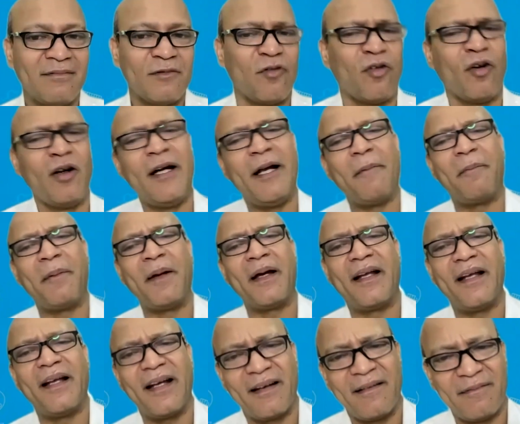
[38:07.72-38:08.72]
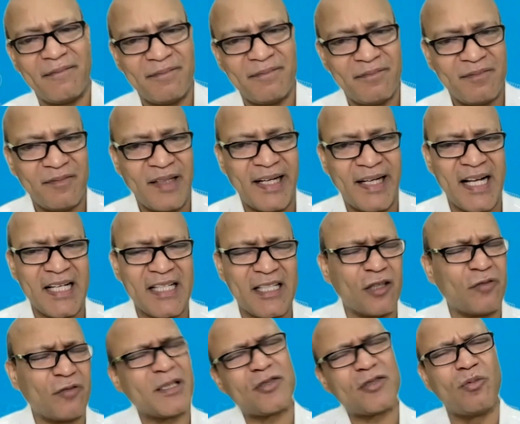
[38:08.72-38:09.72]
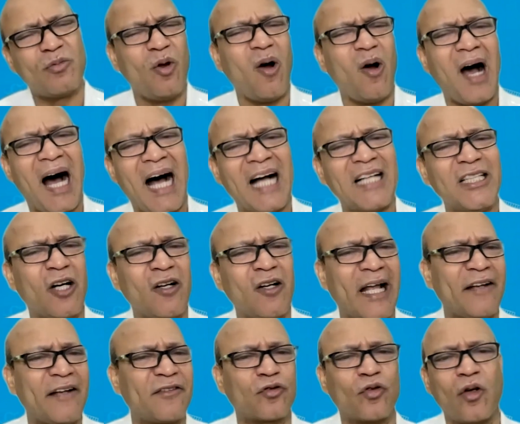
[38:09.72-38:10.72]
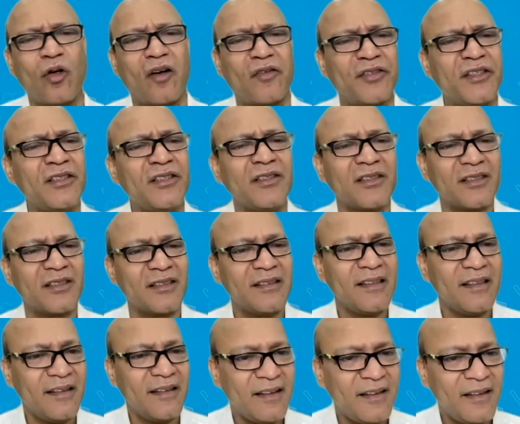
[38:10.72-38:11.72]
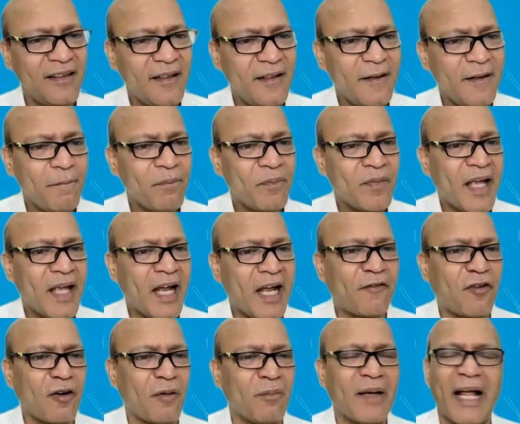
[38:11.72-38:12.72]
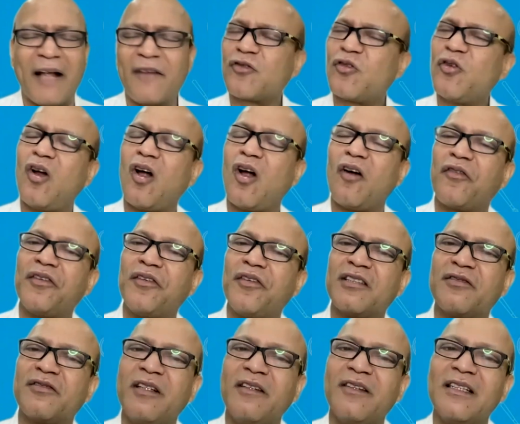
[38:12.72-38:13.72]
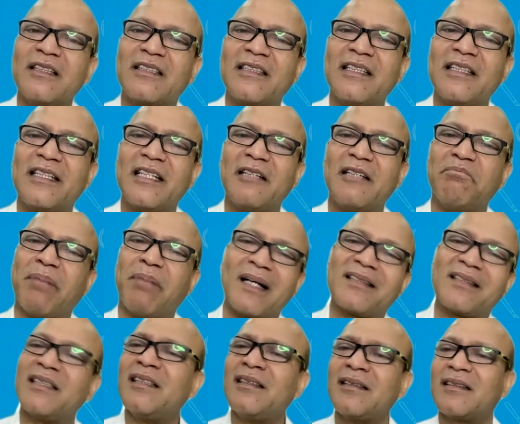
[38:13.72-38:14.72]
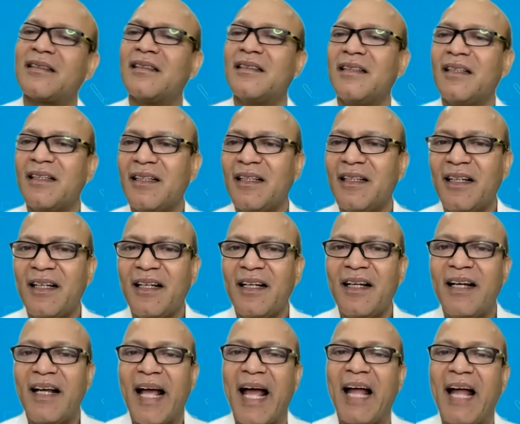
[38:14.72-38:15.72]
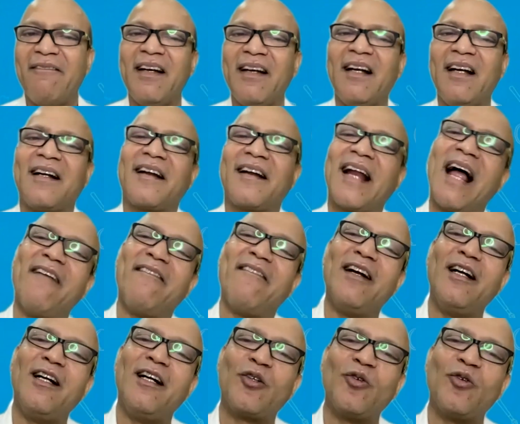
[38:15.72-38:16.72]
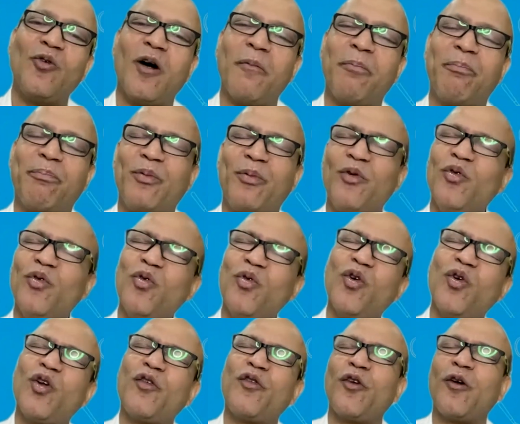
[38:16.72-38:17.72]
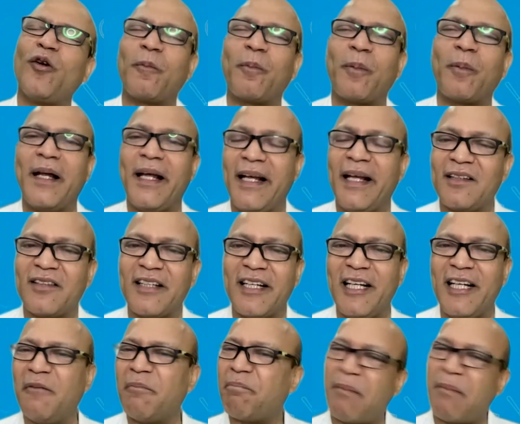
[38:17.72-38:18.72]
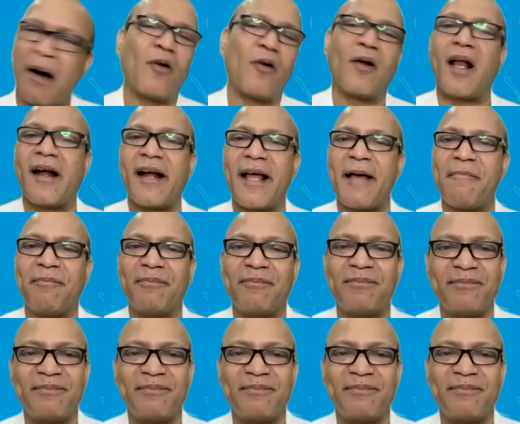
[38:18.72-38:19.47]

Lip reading: Full-day picnic. And I said, "Bas tum log aa jao life school office." And from life school office, we will sit in buses and we'll travel to a beautiful place in Pauna Dam.